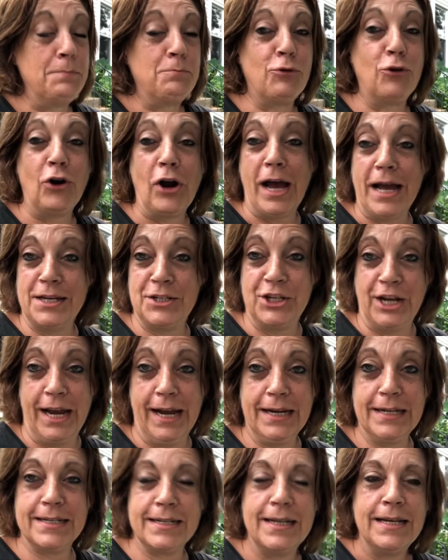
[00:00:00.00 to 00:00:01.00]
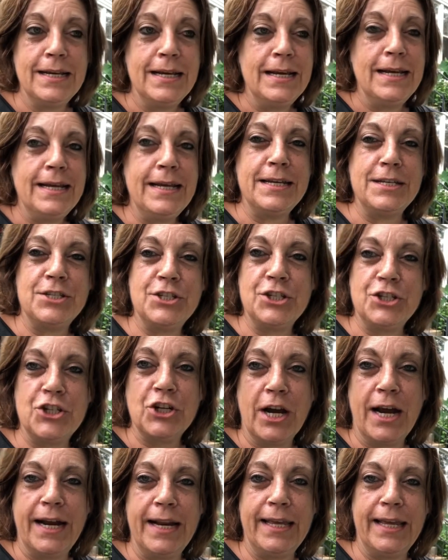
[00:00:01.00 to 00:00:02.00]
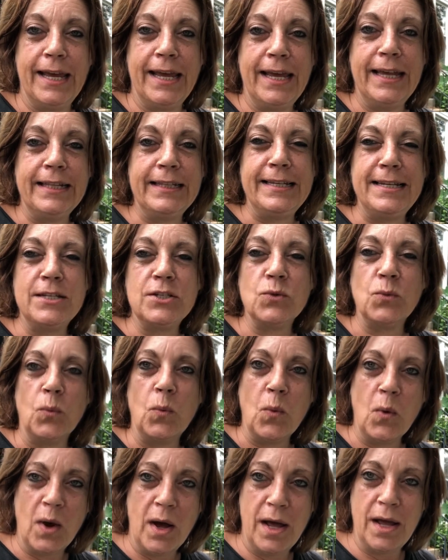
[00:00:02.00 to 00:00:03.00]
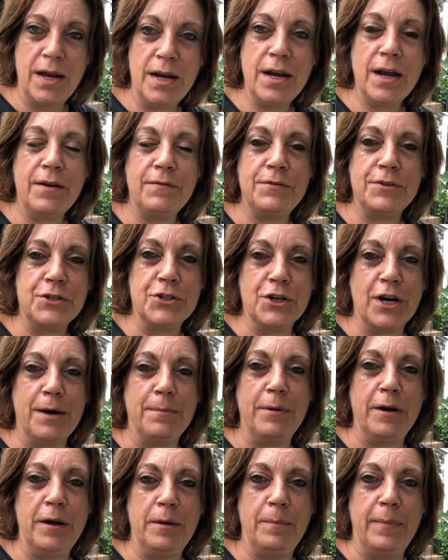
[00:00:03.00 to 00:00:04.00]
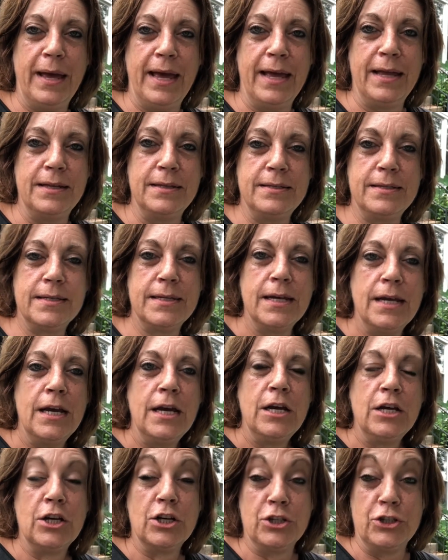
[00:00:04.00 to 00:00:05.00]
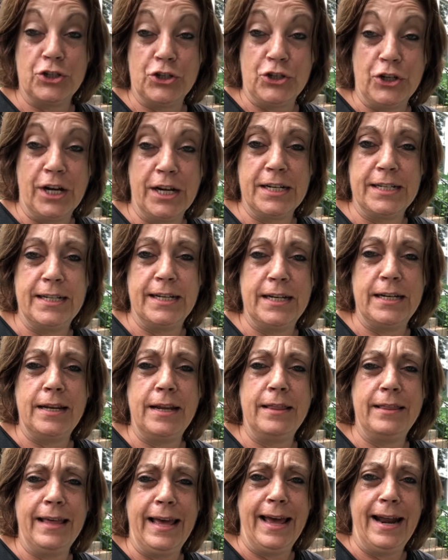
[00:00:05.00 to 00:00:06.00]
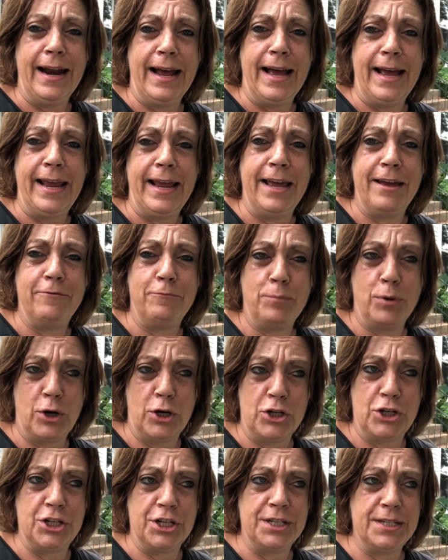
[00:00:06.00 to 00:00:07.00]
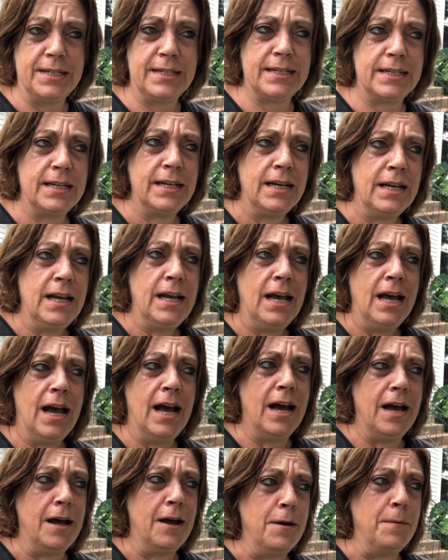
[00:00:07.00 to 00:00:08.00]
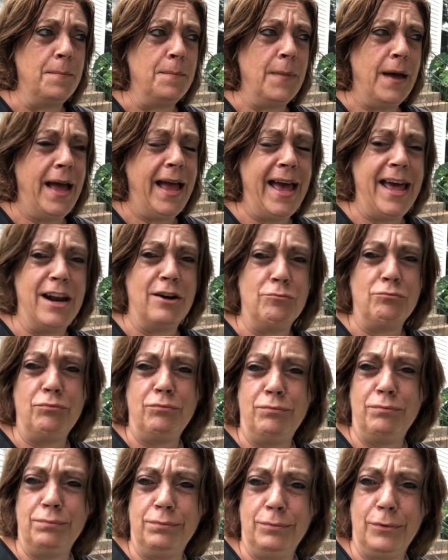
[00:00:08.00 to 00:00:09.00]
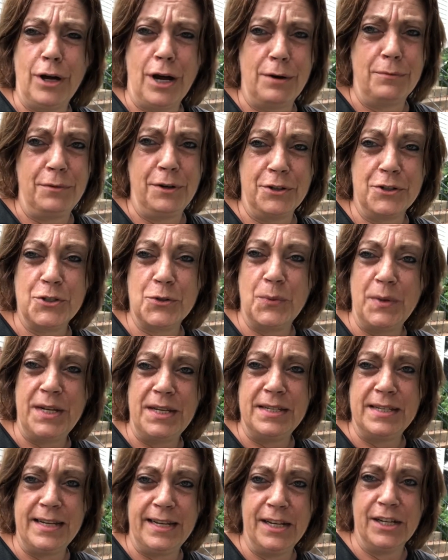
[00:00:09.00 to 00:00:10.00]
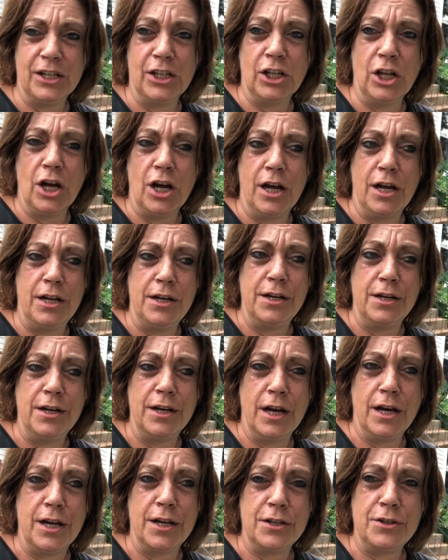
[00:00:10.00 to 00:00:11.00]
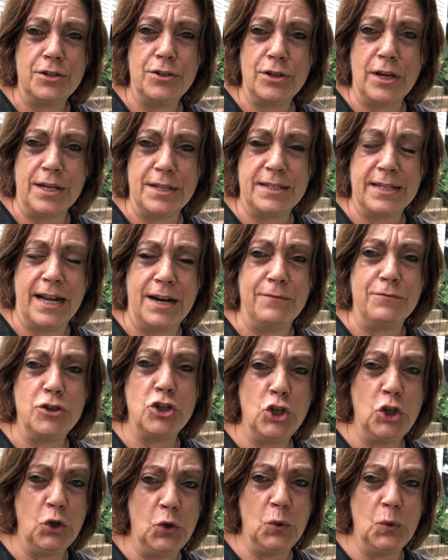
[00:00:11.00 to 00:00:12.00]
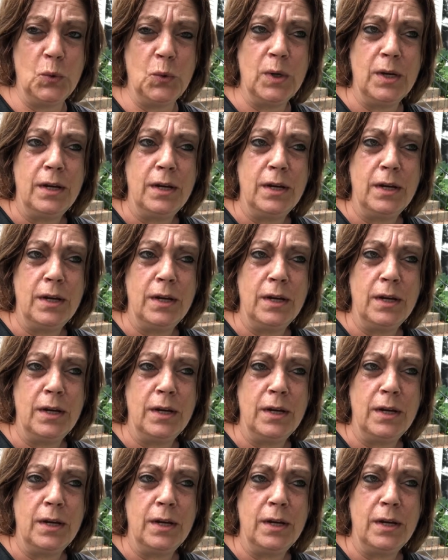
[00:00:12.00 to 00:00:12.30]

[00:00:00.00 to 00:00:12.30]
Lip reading: project is to try to get at least one of the strawberry beds constructed that I have purchased. I got a real sweet deal on a set of two